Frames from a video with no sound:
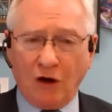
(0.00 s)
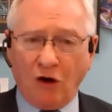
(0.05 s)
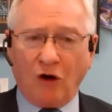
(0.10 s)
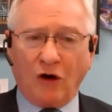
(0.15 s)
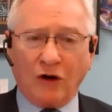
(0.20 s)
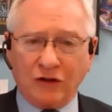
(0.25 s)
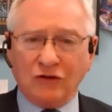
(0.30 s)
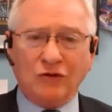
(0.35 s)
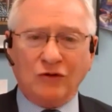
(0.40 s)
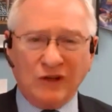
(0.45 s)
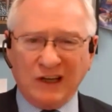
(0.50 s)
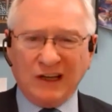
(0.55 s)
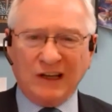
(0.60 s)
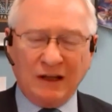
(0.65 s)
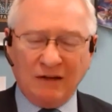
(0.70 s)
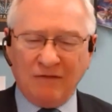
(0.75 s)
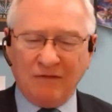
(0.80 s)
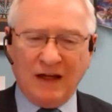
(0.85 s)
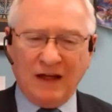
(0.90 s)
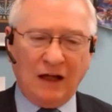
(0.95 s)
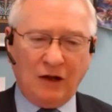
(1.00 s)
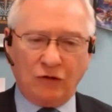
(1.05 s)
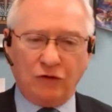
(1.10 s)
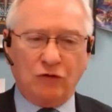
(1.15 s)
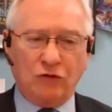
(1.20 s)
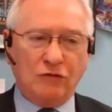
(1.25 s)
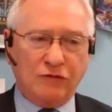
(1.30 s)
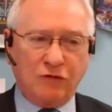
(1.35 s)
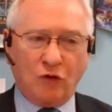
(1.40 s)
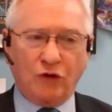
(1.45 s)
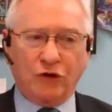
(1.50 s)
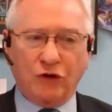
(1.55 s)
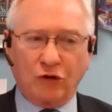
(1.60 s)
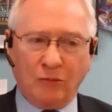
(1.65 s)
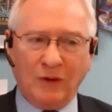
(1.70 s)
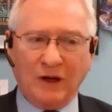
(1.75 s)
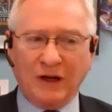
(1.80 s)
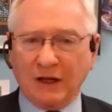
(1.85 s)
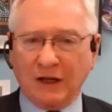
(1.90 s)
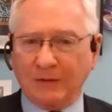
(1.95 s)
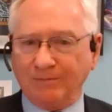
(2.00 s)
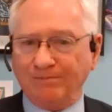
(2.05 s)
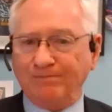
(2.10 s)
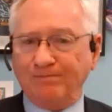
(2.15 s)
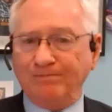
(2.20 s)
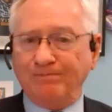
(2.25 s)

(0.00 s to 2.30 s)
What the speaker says: Are you getting value for your money?